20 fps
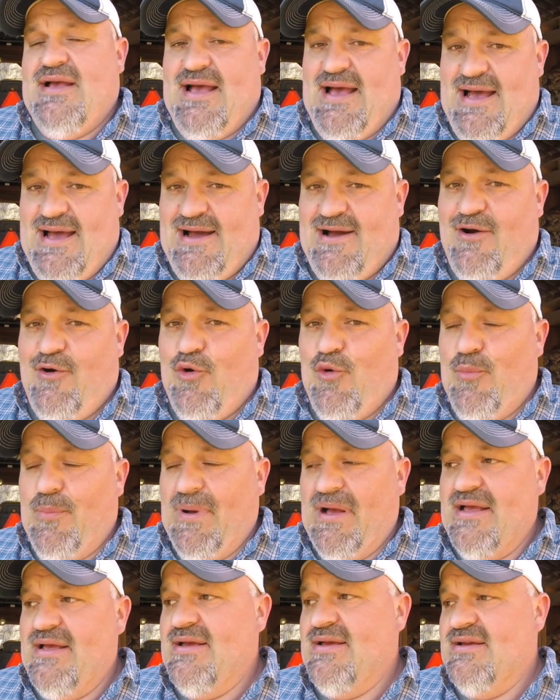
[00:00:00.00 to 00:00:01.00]
I
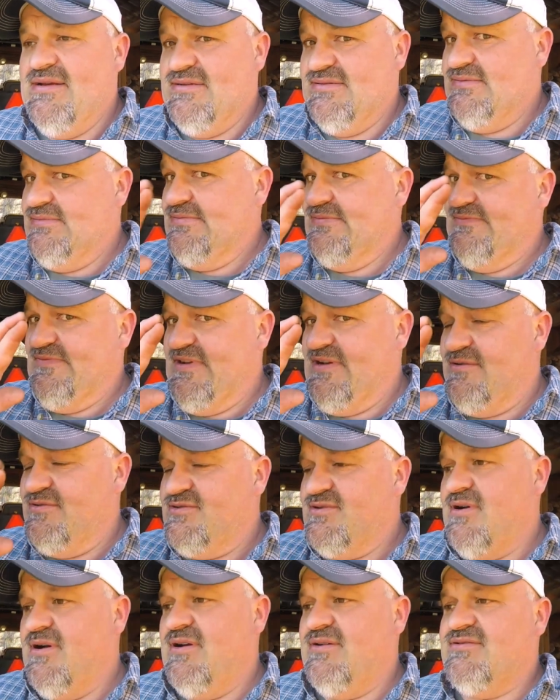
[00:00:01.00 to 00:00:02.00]
hope, fingers
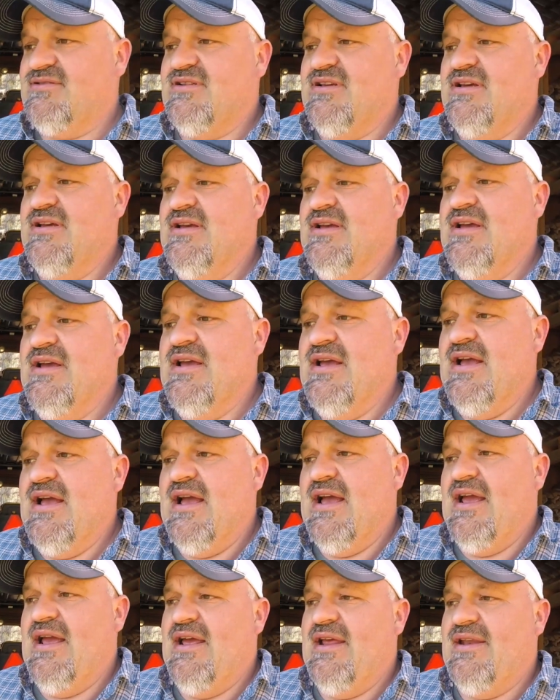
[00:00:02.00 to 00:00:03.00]
crossed.
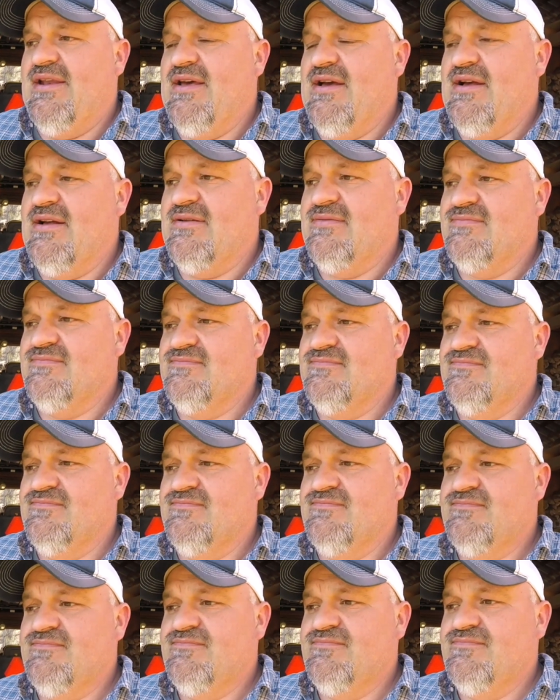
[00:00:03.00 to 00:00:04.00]
And
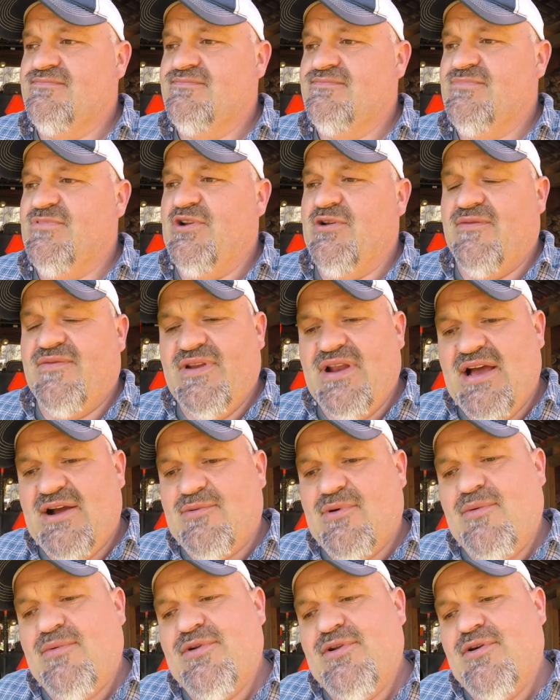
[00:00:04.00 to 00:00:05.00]
you know, if you like
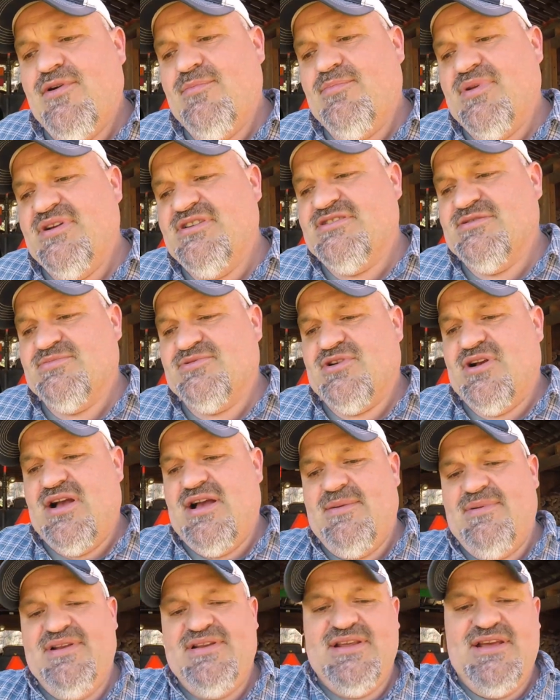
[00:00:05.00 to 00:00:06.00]
what we're doing, please
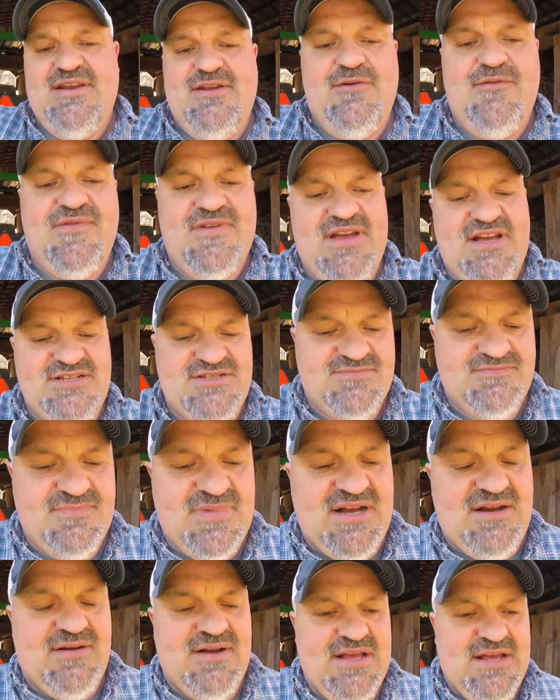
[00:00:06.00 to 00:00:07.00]
subscribe, hit that notification
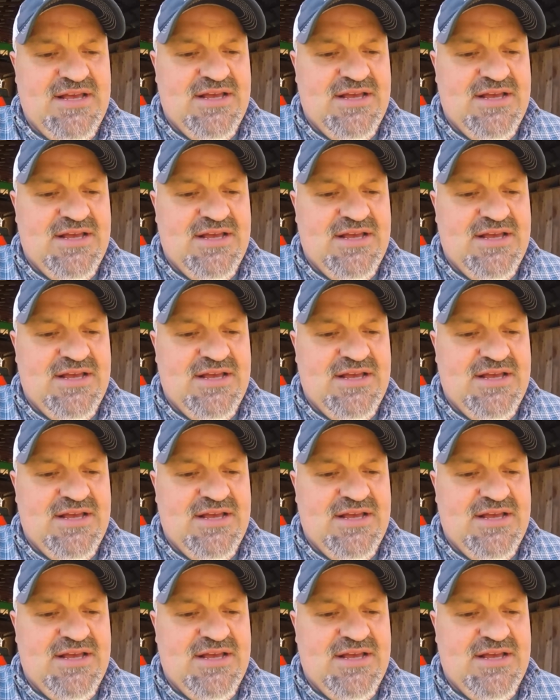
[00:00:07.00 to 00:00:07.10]
bell.